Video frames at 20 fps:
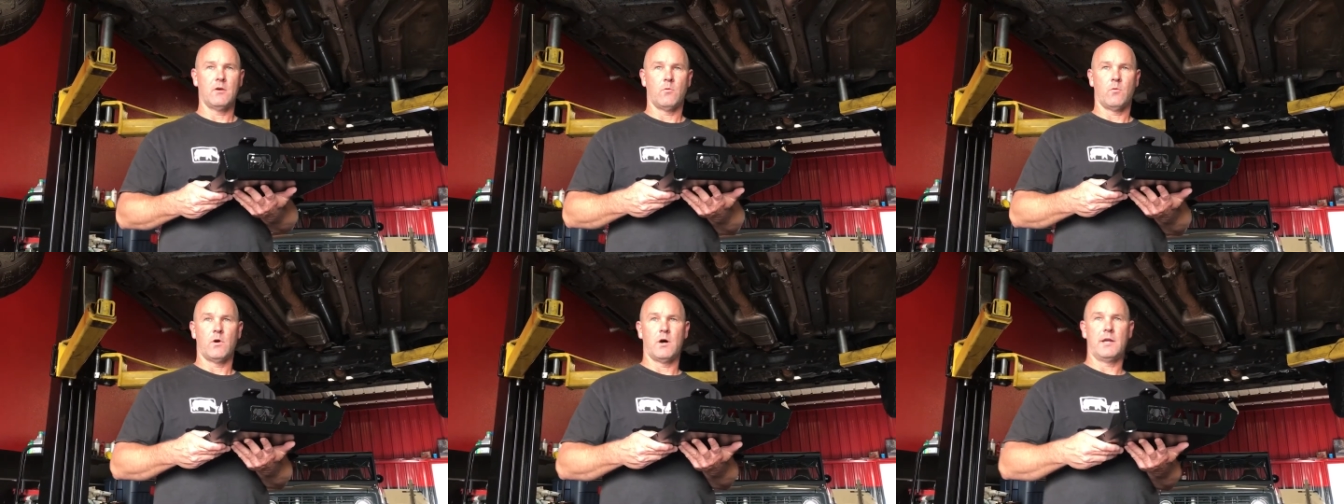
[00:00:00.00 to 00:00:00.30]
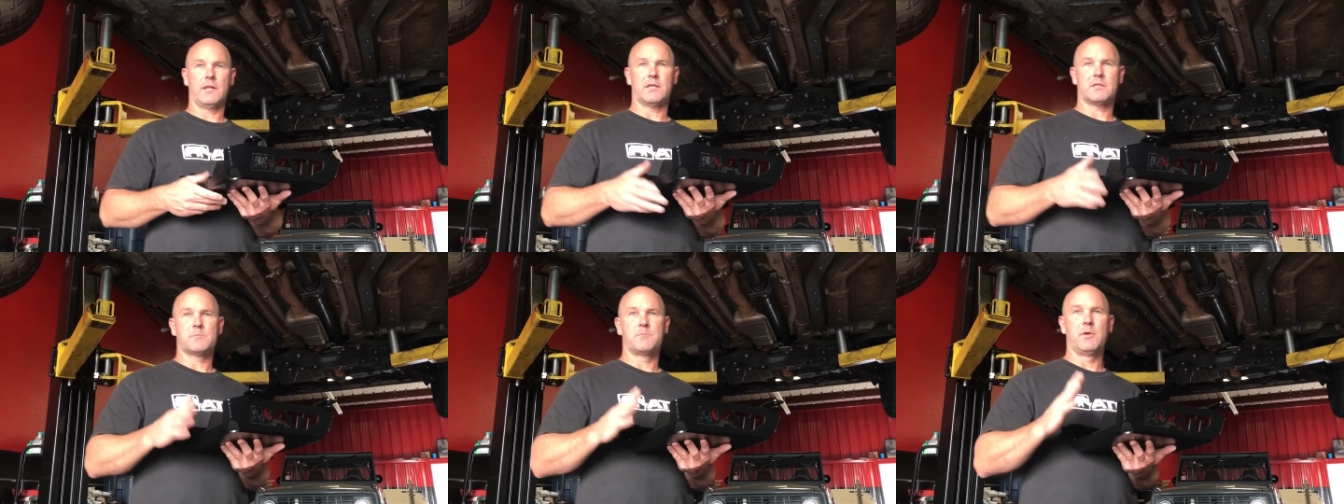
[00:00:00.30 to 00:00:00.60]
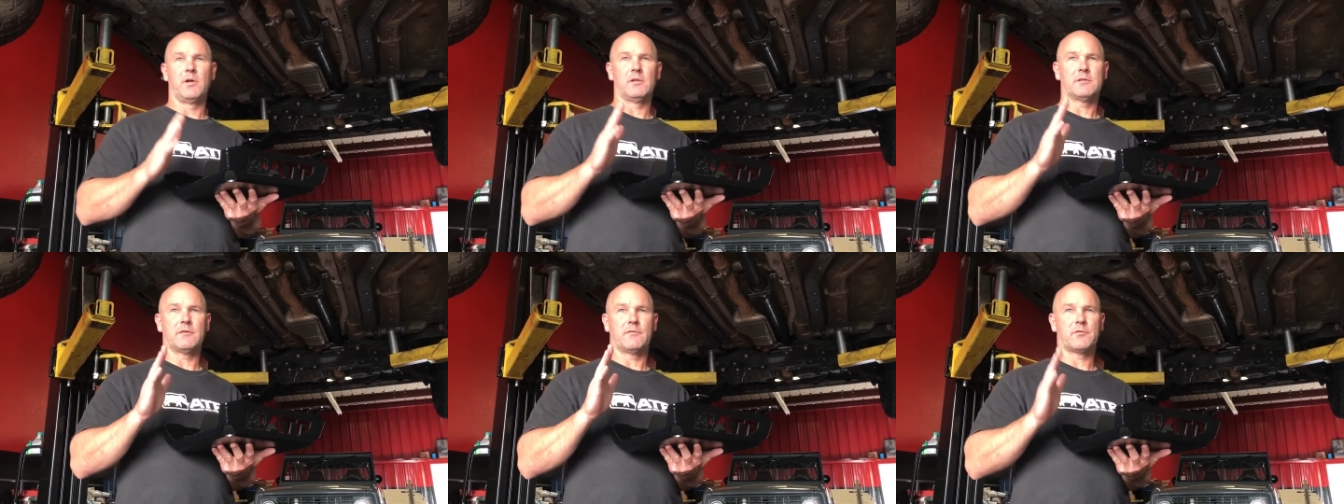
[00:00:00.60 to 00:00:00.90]
One, it's
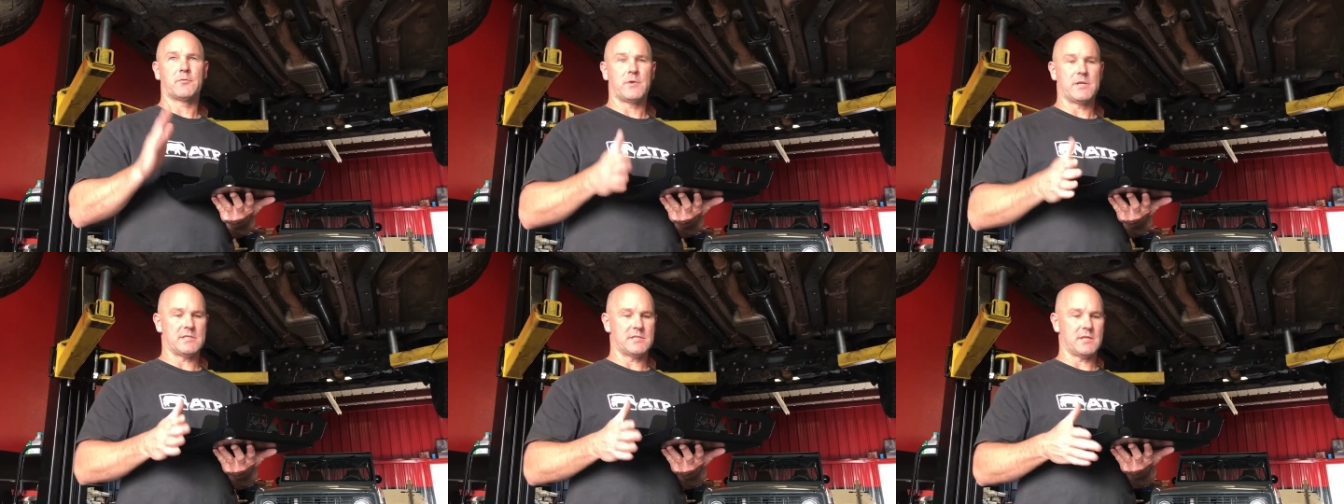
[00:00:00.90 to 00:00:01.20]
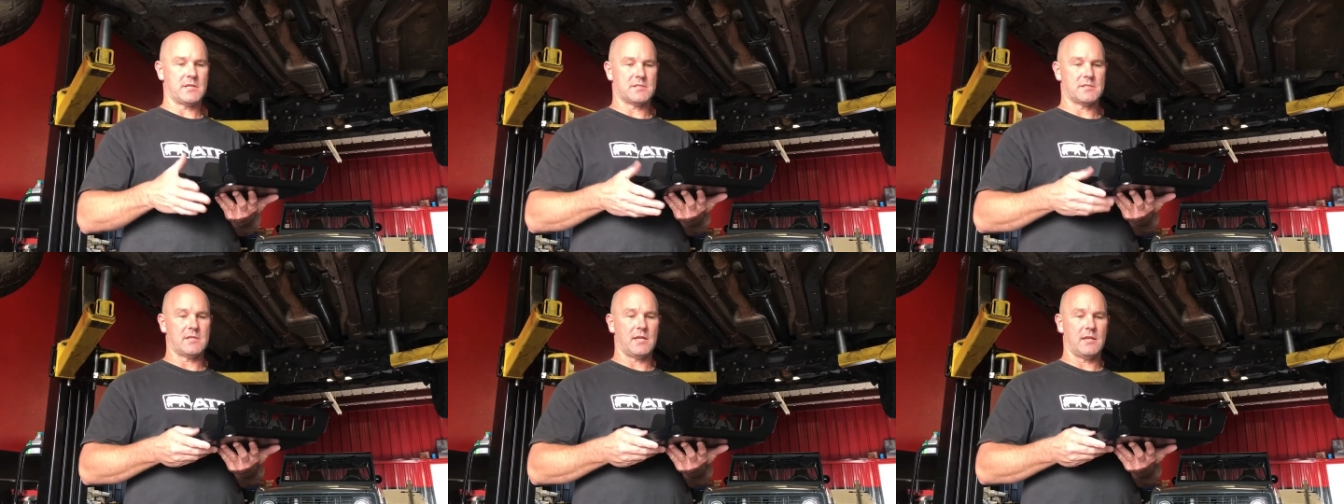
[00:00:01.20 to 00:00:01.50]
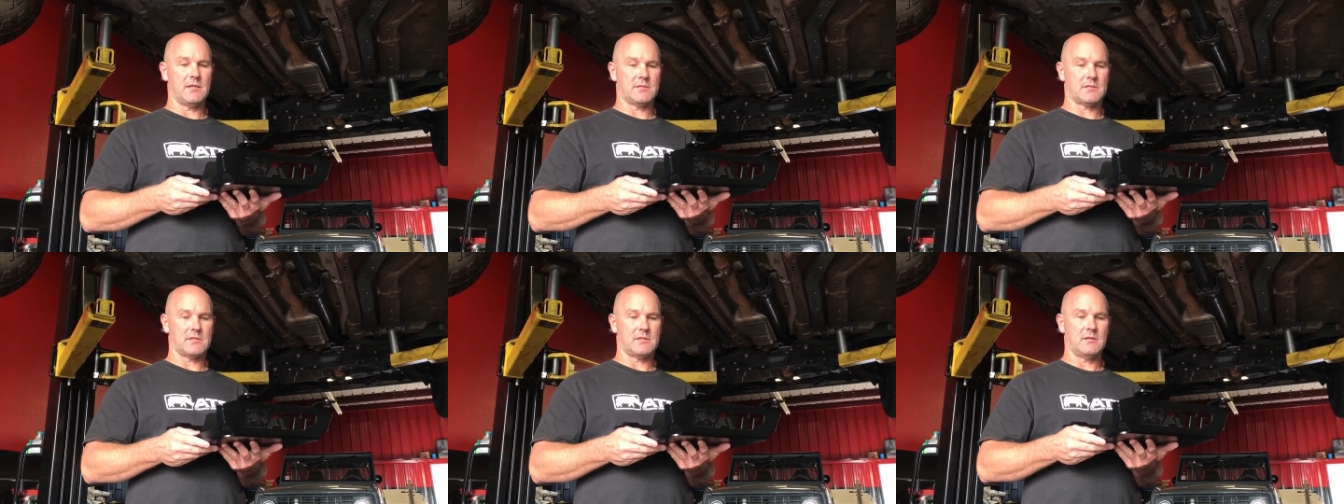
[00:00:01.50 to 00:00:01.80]
built of 3
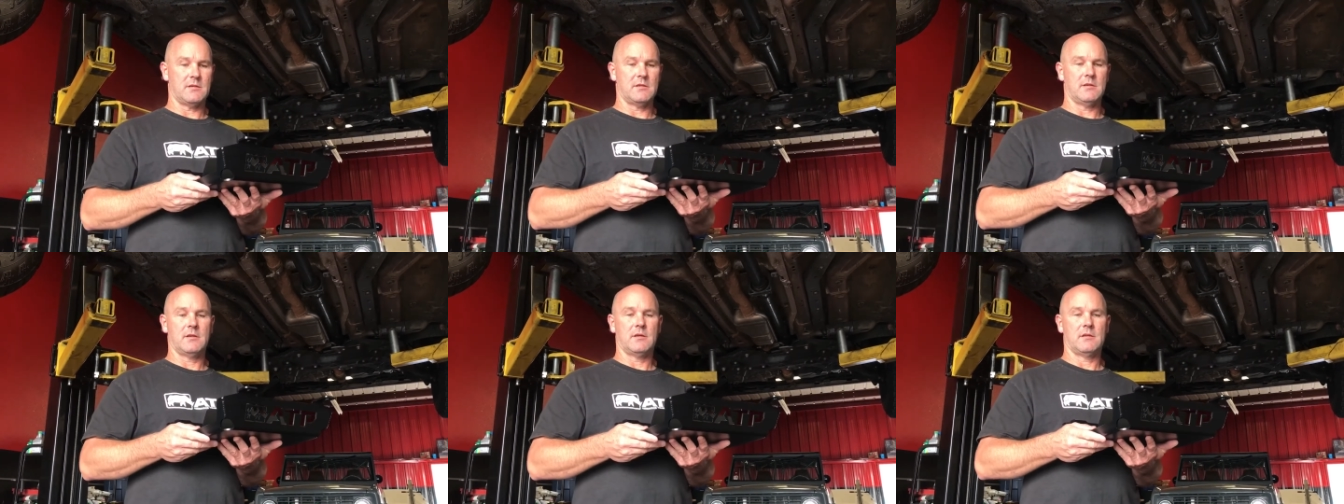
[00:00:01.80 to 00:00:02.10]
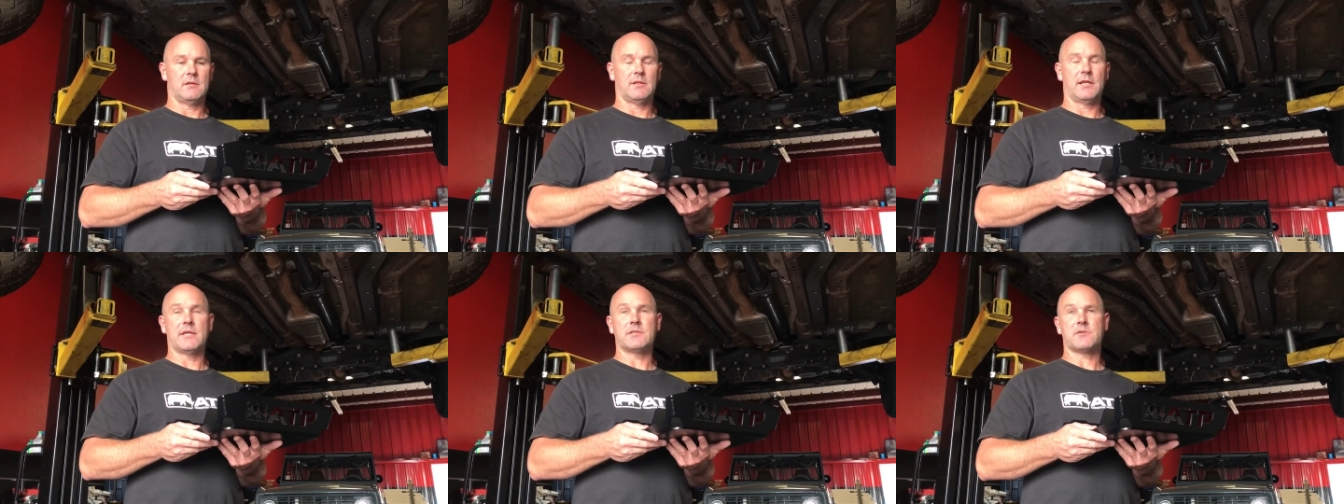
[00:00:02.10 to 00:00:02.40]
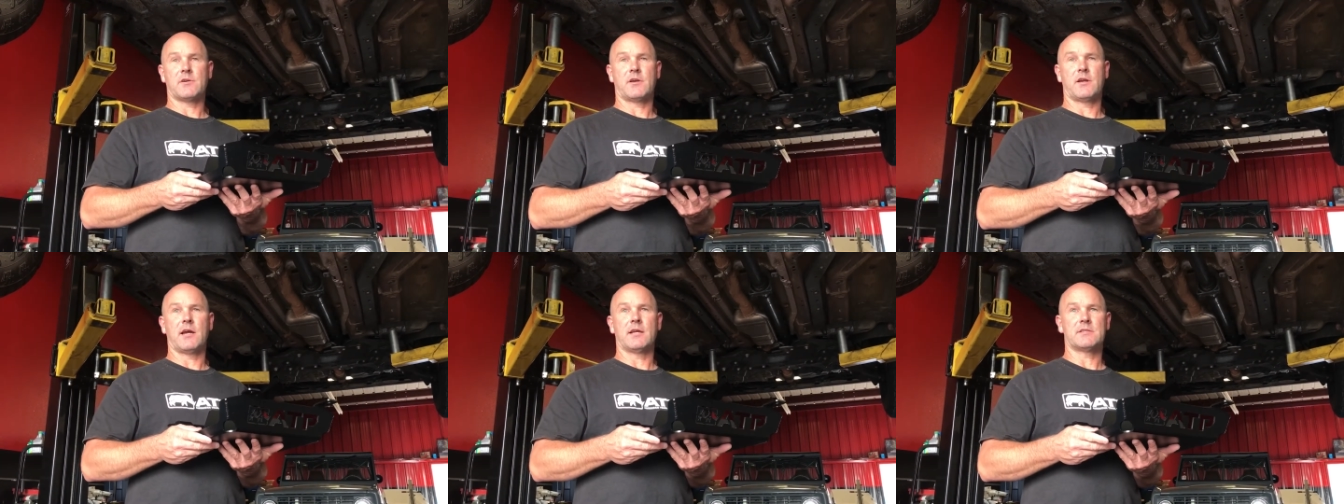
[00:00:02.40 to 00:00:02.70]
16
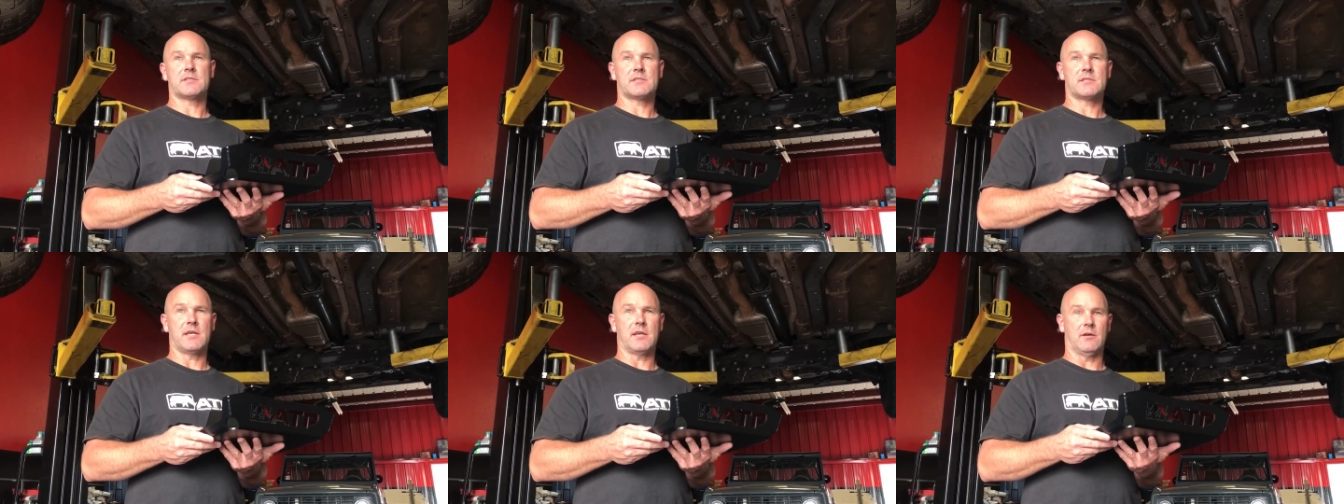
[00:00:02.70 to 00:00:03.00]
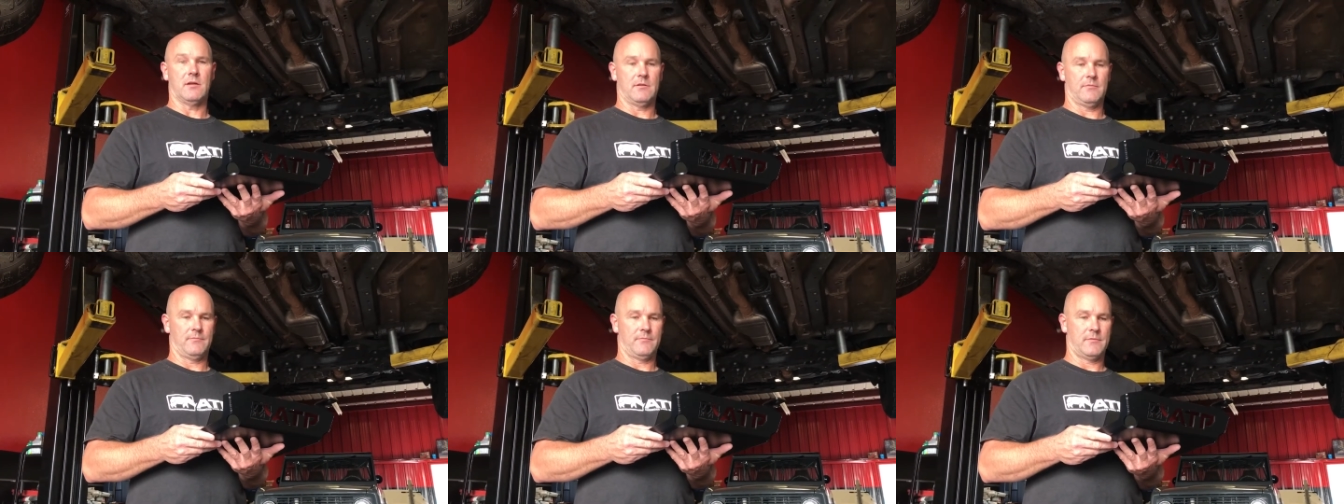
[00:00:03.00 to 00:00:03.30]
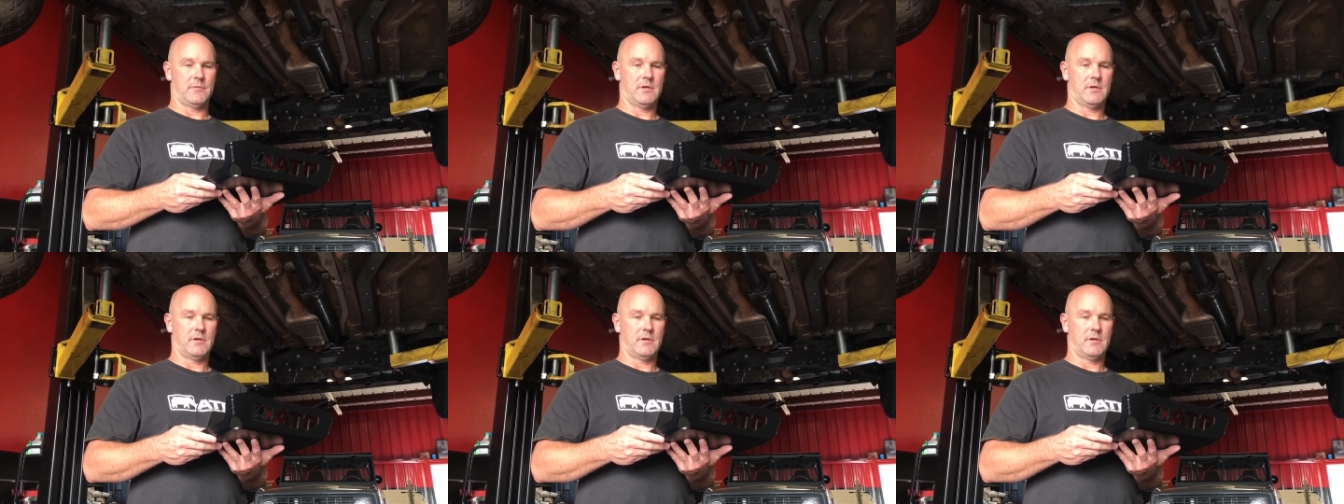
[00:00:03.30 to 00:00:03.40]
laser cut steel.